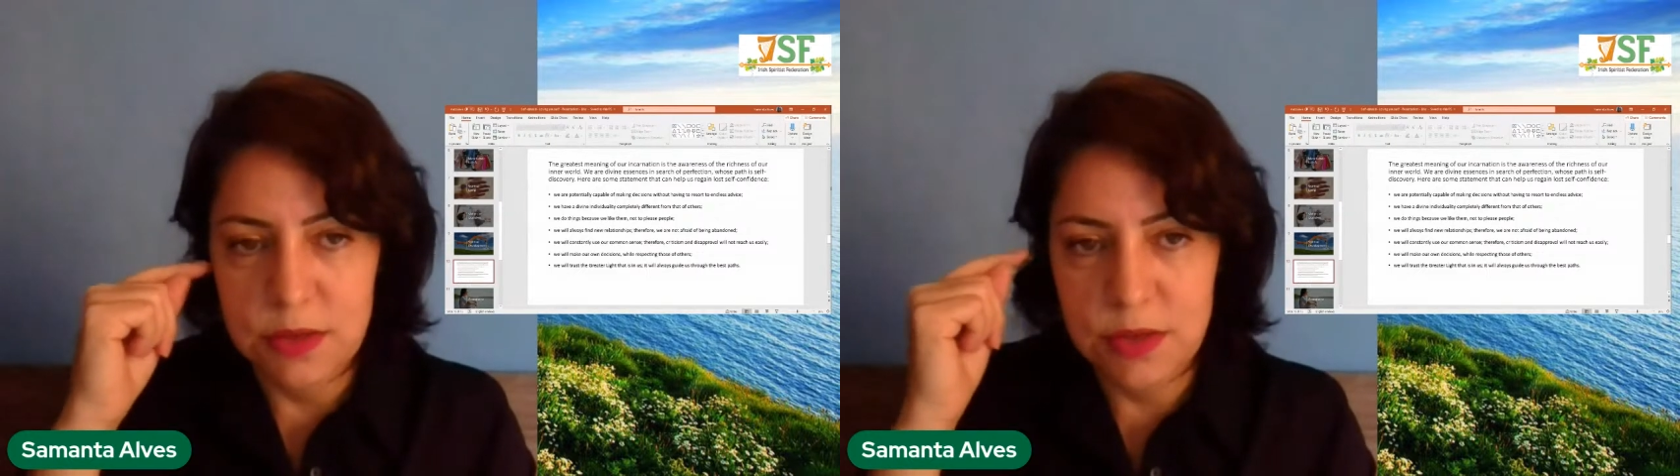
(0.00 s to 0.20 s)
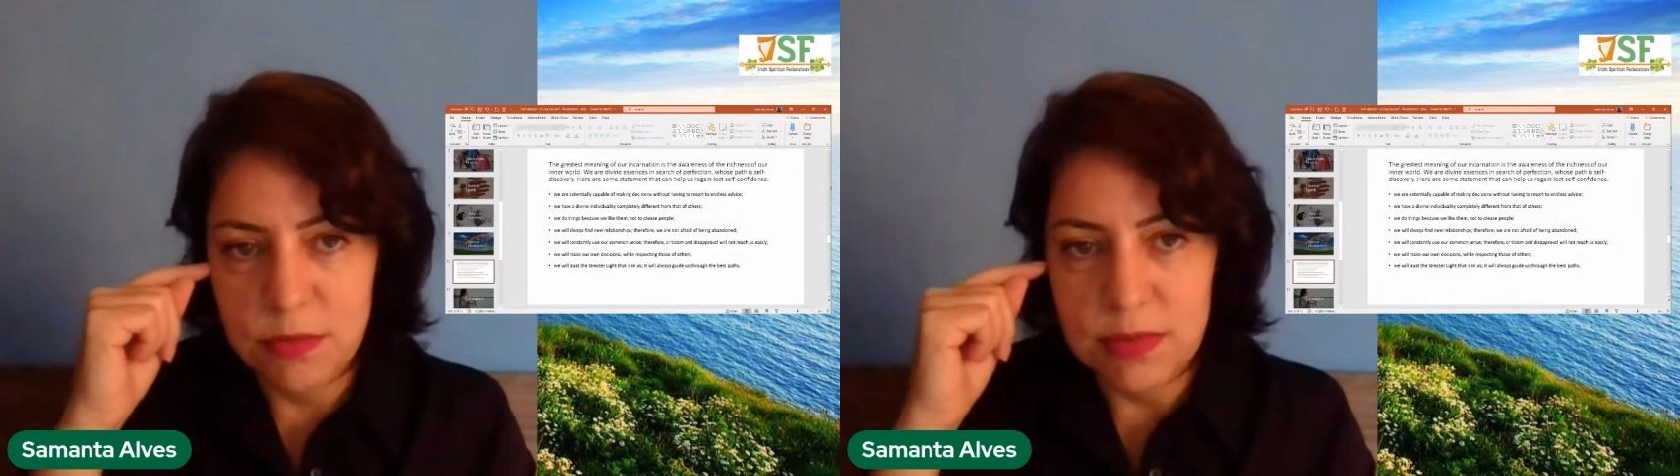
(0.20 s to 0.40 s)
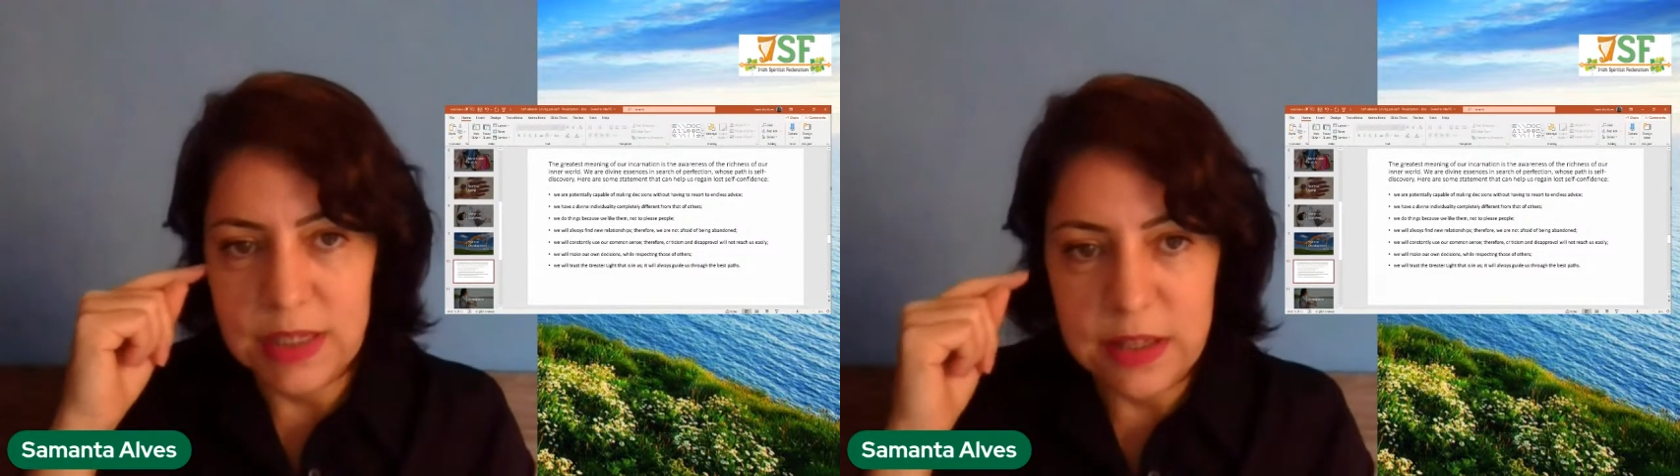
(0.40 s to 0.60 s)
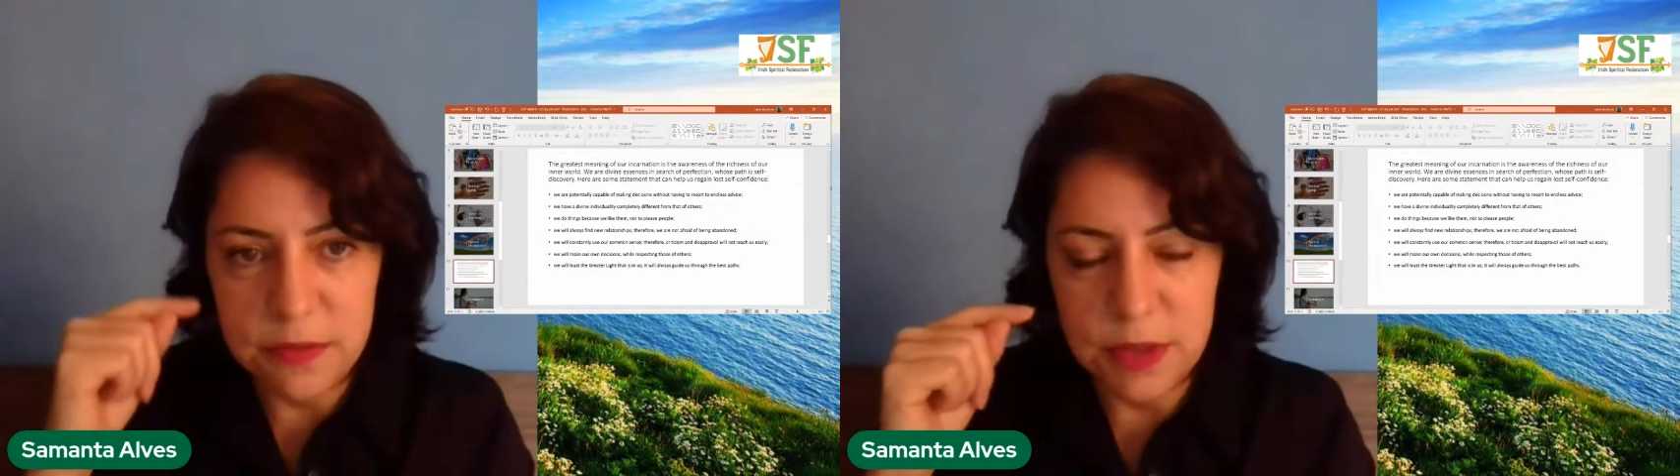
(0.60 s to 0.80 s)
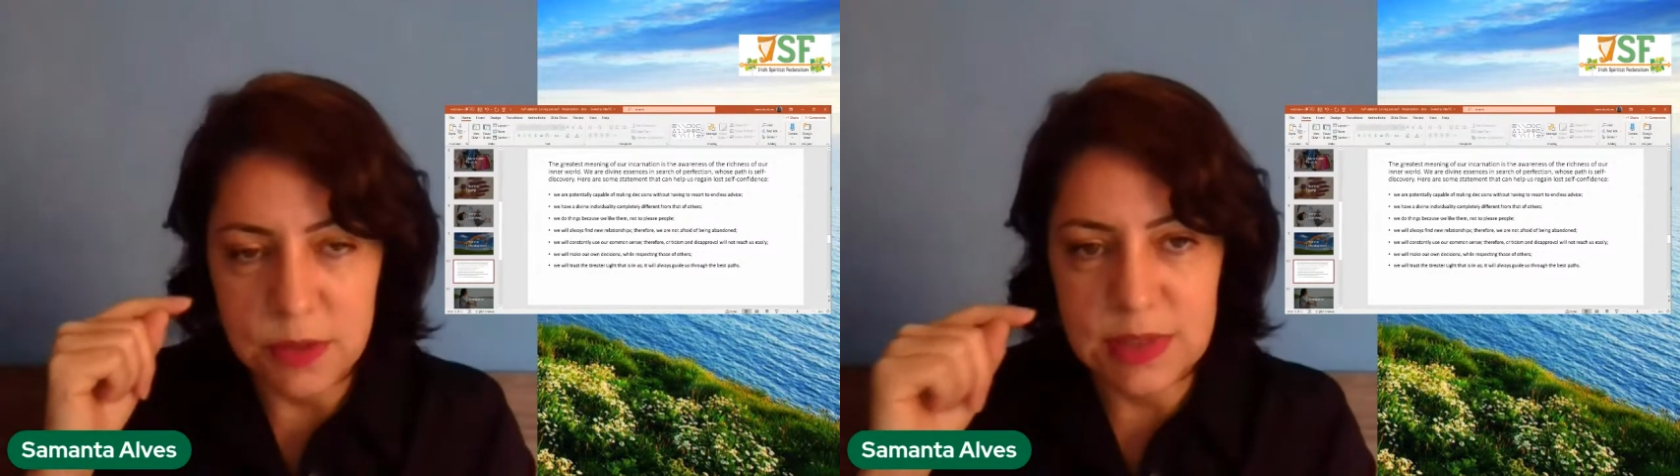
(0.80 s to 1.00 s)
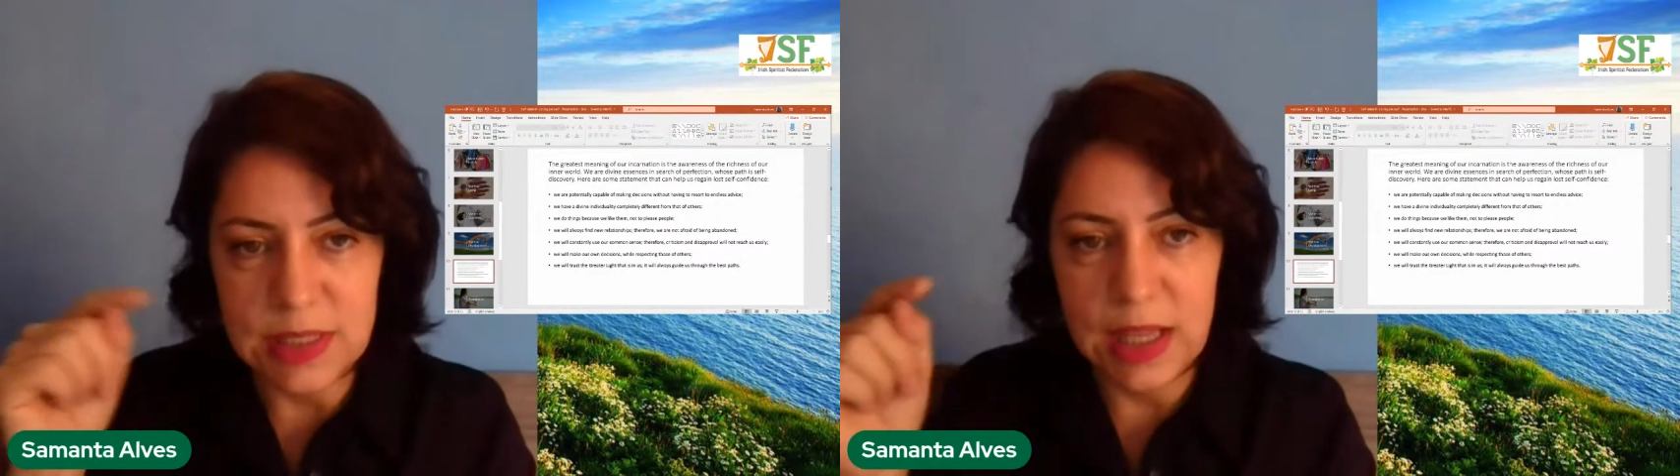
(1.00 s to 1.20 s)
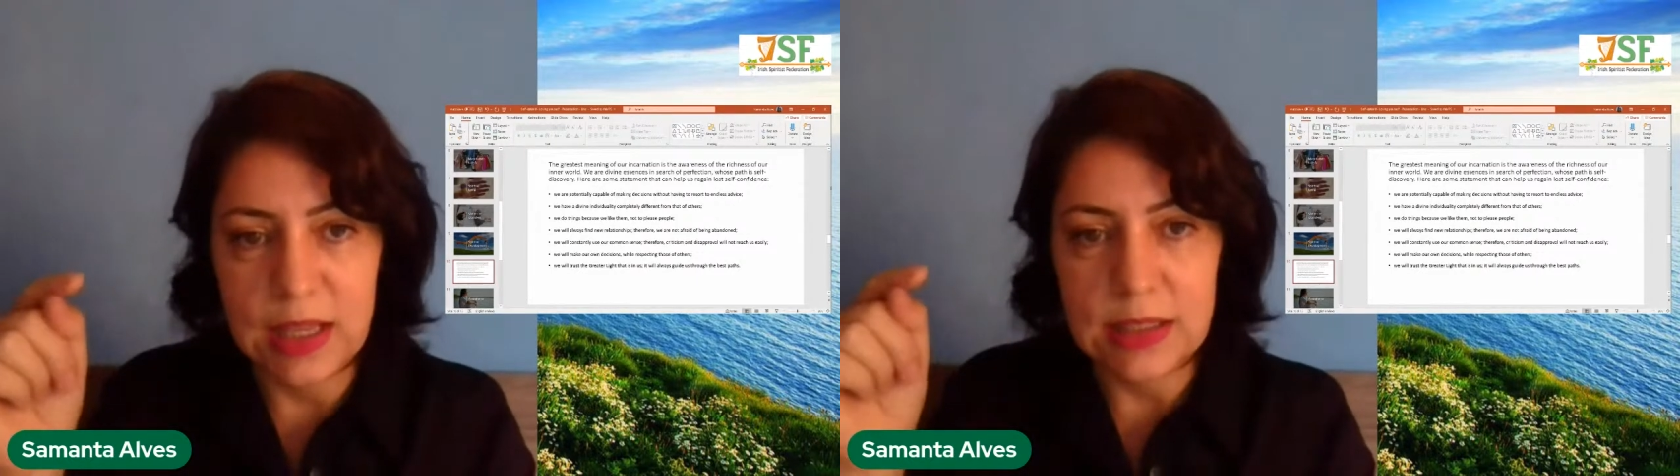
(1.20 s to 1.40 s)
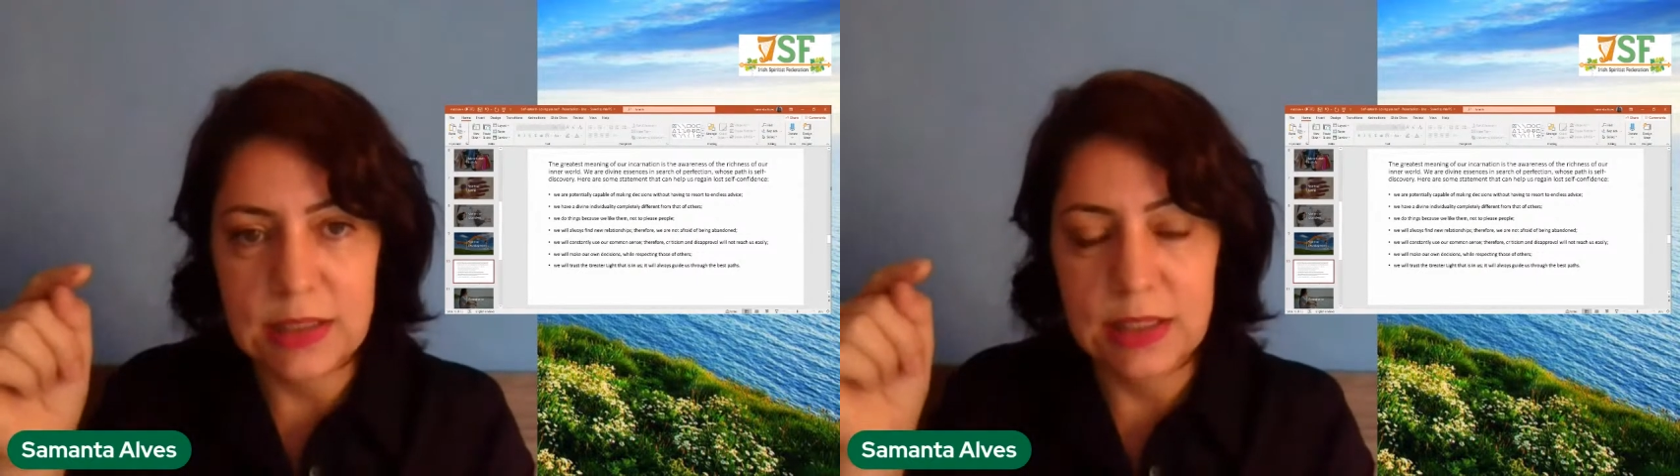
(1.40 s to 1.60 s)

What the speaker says: to believe those things,